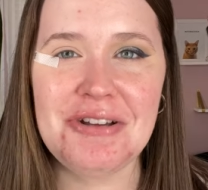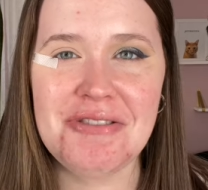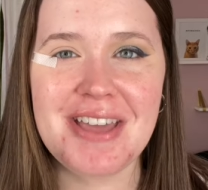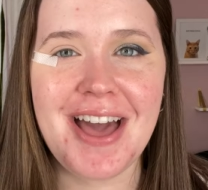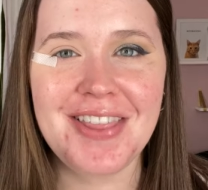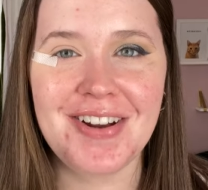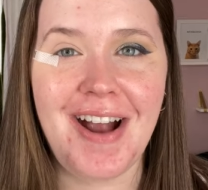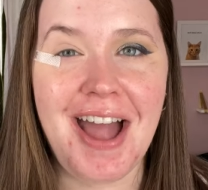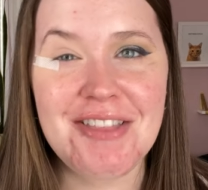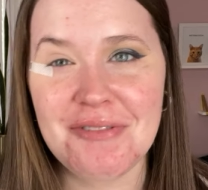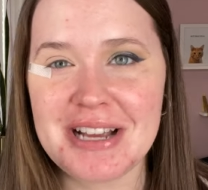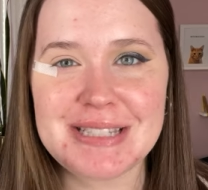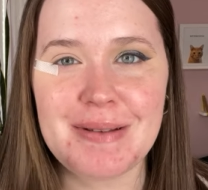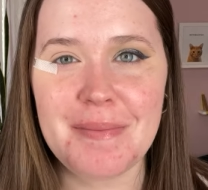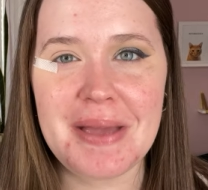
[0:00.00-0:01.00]
do the other eye, the
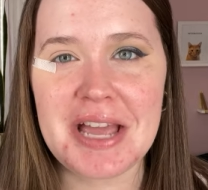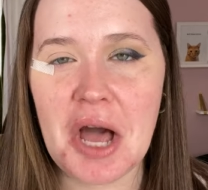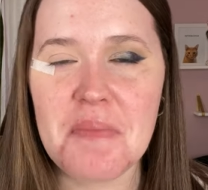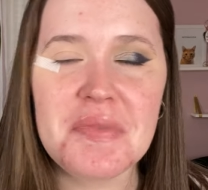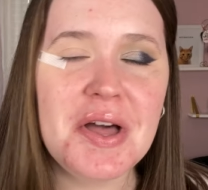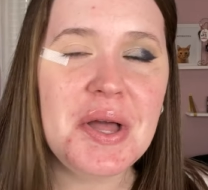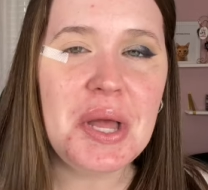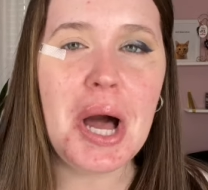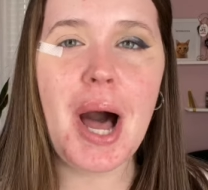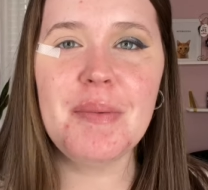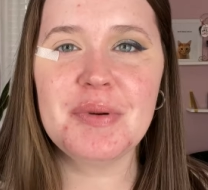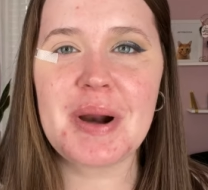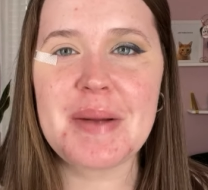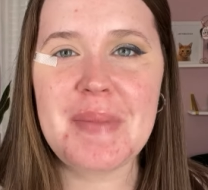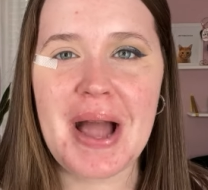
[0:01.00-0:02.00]
rest of my makeup. I'll
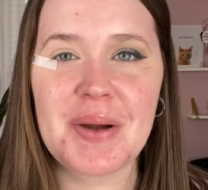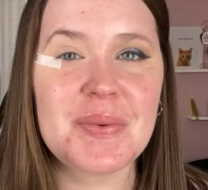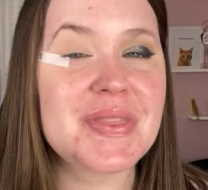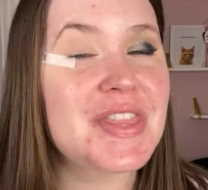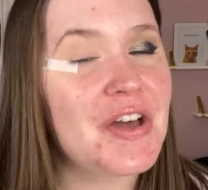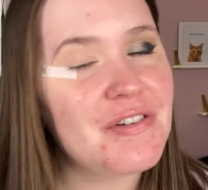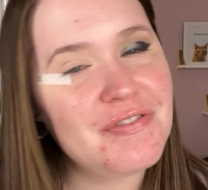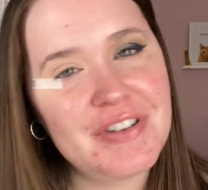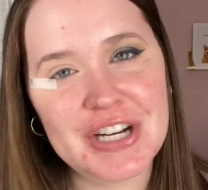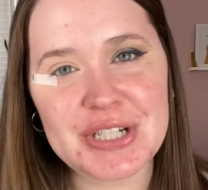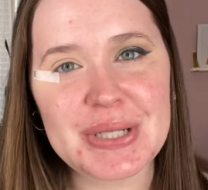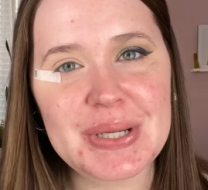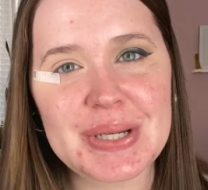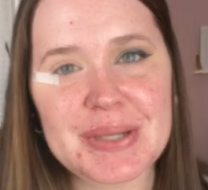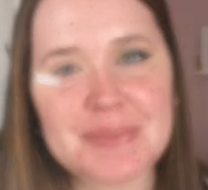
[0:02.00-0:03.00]
be right back with the
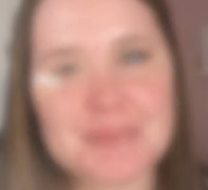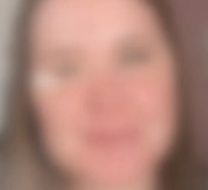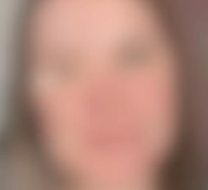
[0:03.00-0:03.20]
finished look.